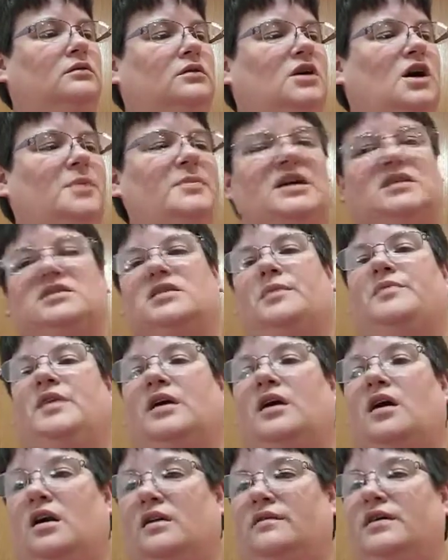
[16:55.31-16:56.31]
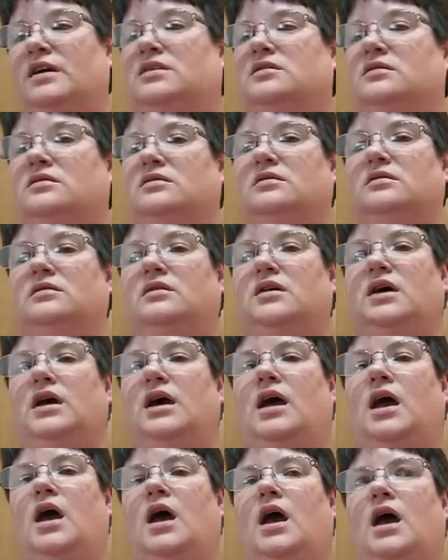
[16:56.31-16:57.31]
I'll make something out of it.
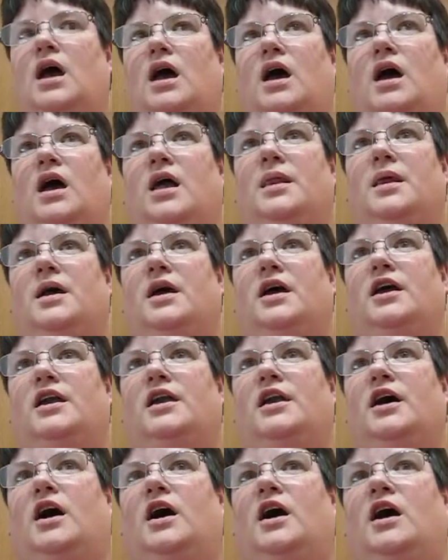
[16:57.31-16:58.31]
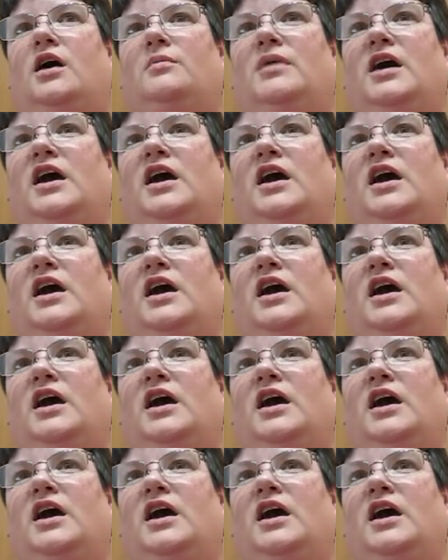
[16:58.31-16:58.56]
And then um,